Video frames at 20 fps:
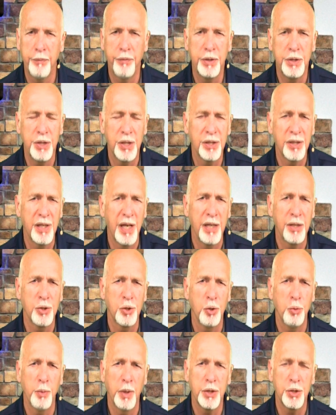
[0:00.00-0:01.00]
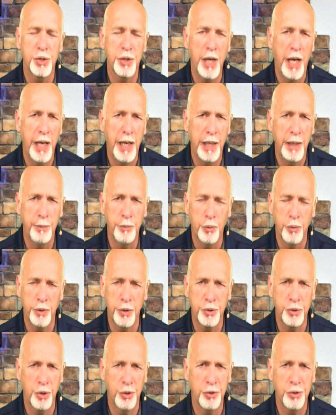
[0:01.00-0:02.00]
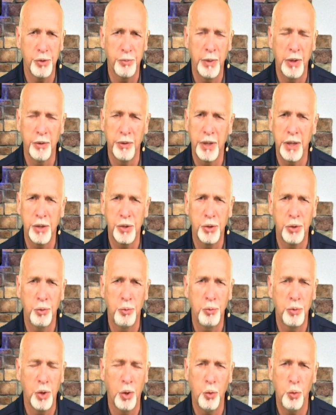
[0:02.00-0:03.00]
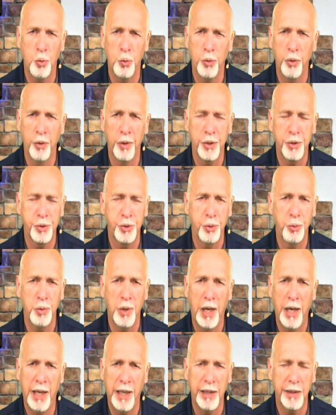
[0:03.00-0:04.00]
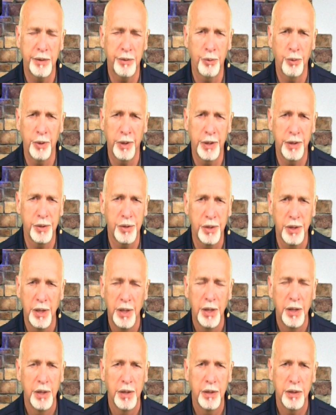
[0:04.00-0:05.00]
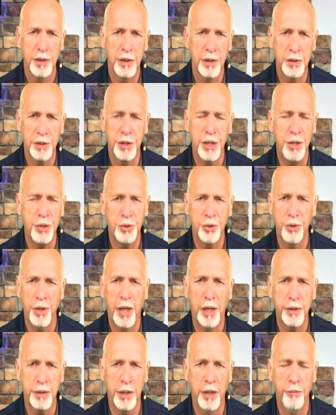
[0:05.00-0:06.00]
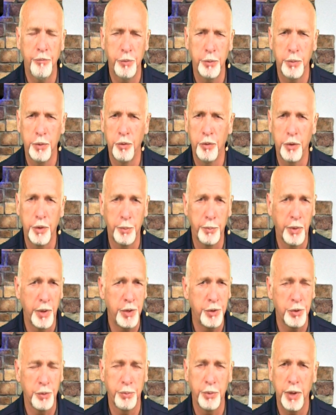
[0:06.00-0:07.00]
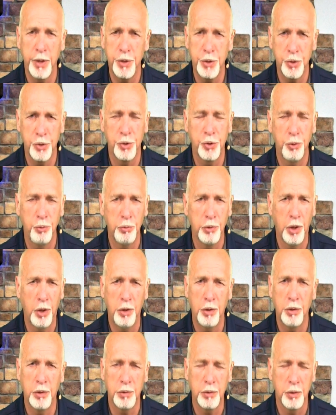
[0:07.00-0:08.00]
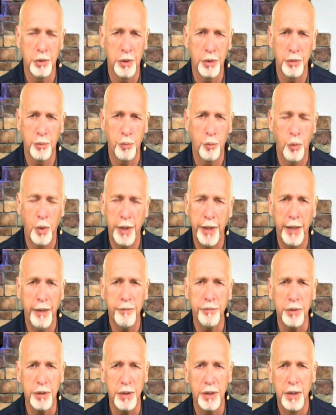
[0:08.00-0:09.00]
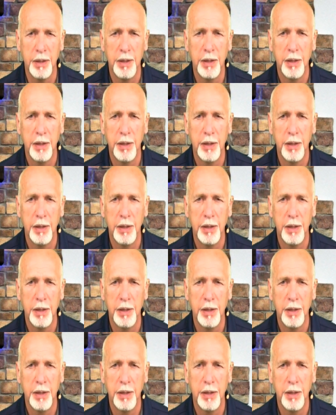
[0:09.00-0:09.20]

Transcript: if it just takes too much time, or the church building is too cold, or it's too hot, or it's the seats are not comfortable, or the preacher preaches too long, or whatever.